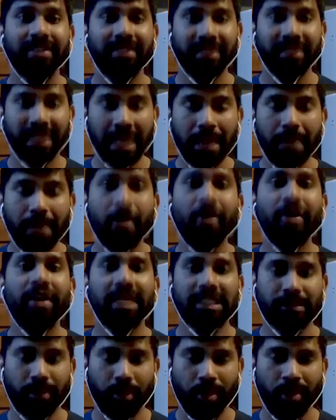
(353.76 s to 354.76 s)
Keep on
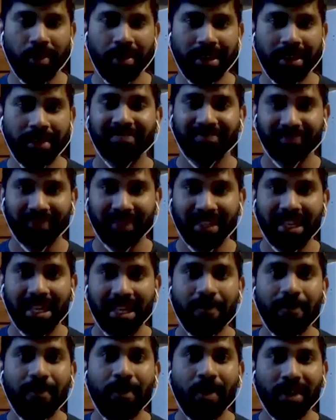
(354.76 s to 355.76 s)
exploring,
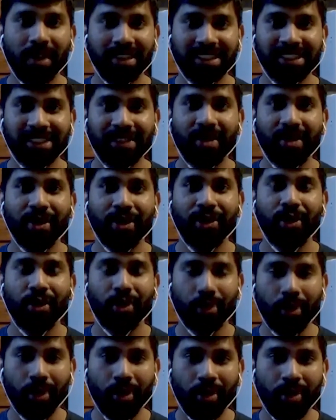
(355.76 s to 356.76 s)
keep focusing on
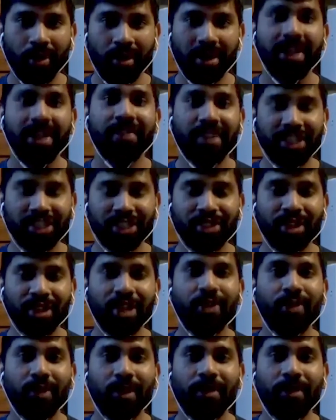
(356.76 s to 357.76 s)
your goal. Eventually,
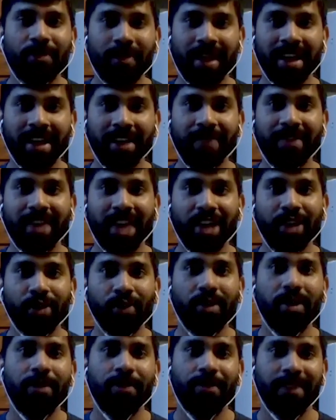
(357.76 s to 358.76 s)
you will find where you
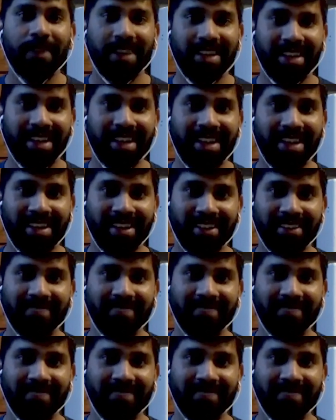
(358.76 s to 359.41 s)
will fit in.